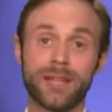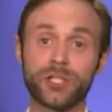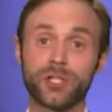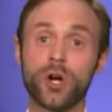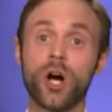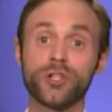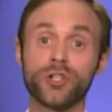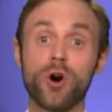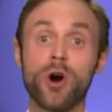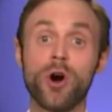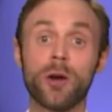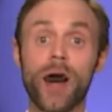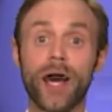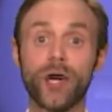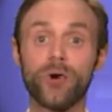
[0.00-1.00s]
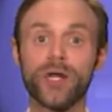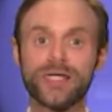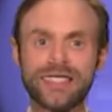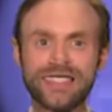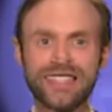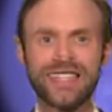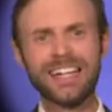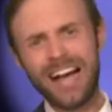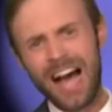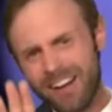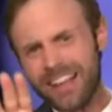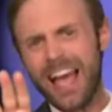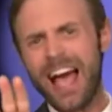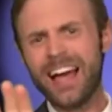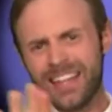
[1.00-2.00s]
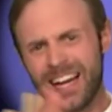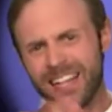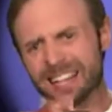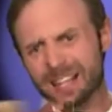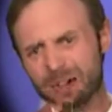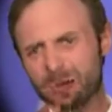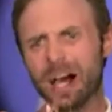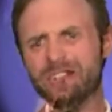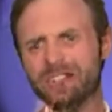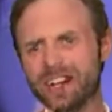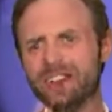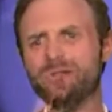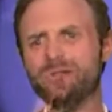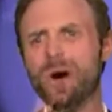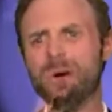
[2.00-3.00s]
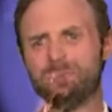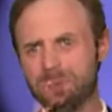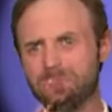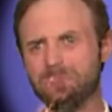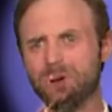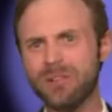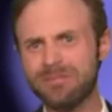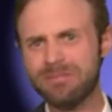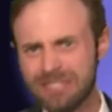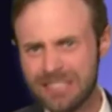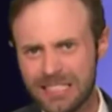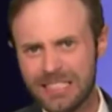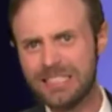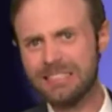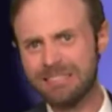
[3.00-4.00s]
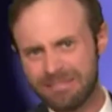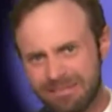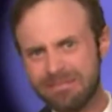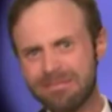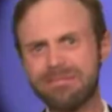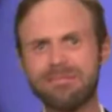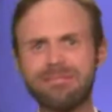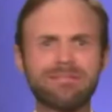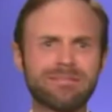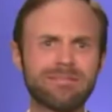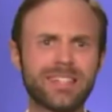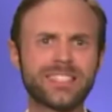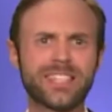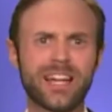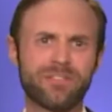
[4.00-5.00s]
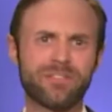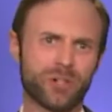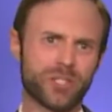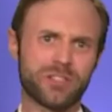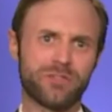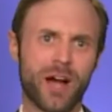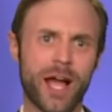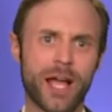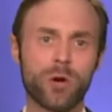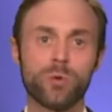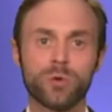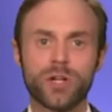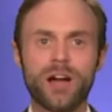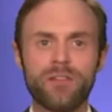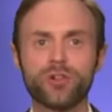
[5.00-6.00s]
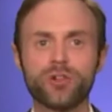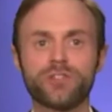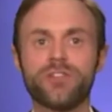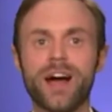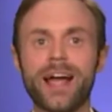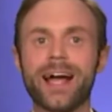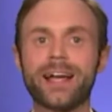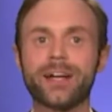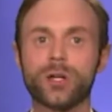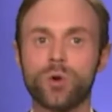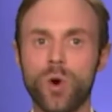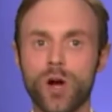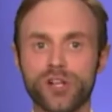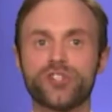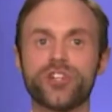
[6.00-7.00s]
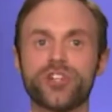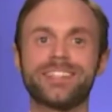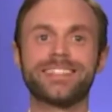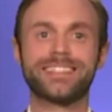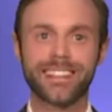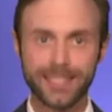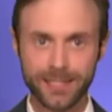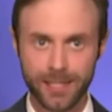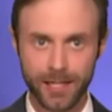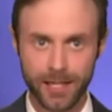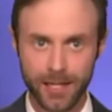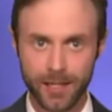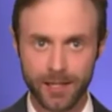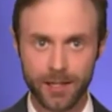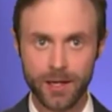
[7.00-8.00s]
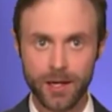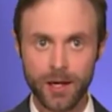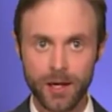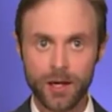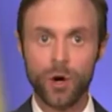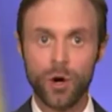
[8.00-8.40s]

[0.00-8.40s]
and as you all know, our motto is, okay, I think we have enough white people. Let's diversify. Here, we're diversifying on to question 16.